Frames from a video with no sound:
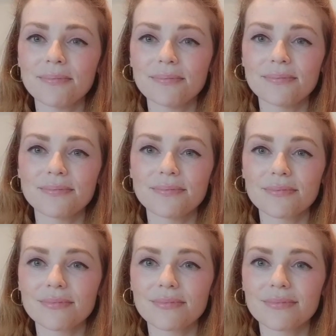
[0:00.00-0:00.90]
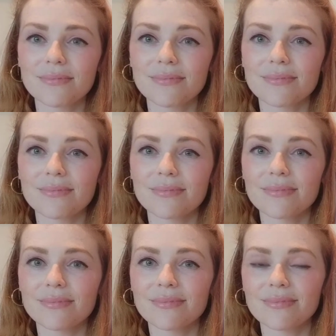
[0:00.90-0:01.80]

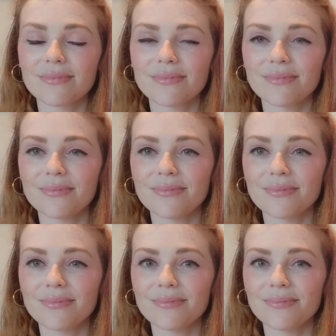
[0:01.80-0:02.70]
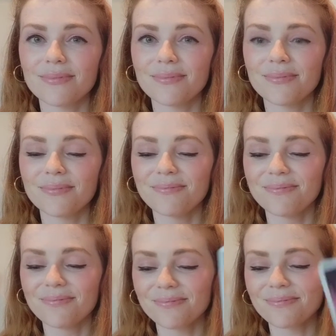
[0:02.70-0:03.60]

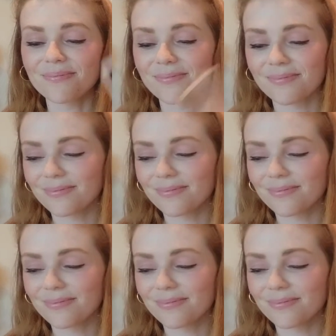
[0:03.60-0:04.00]
(no one is talking)